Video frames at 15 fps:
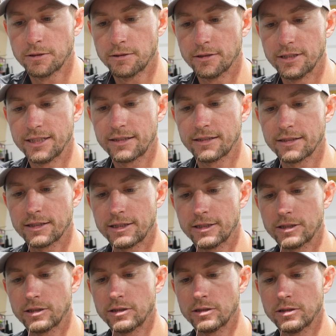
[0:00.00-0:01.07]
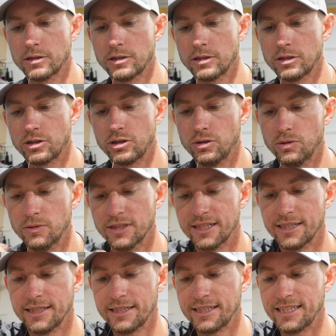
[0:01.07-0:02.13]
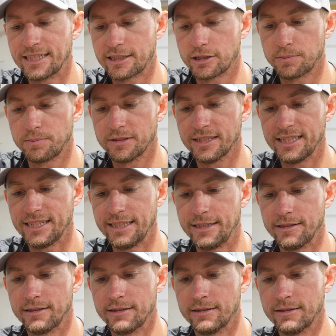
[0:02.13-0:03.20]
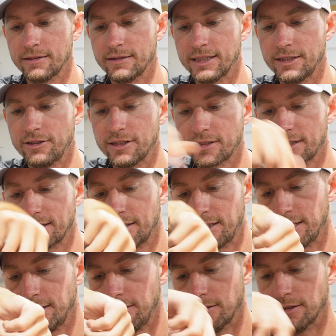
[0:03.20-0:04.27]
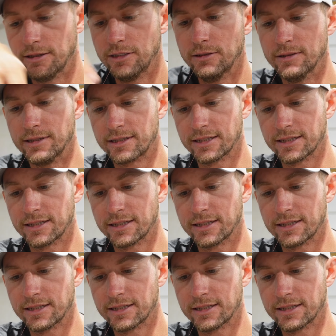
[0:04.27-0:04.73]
So this is harder to explain than just continue to do it,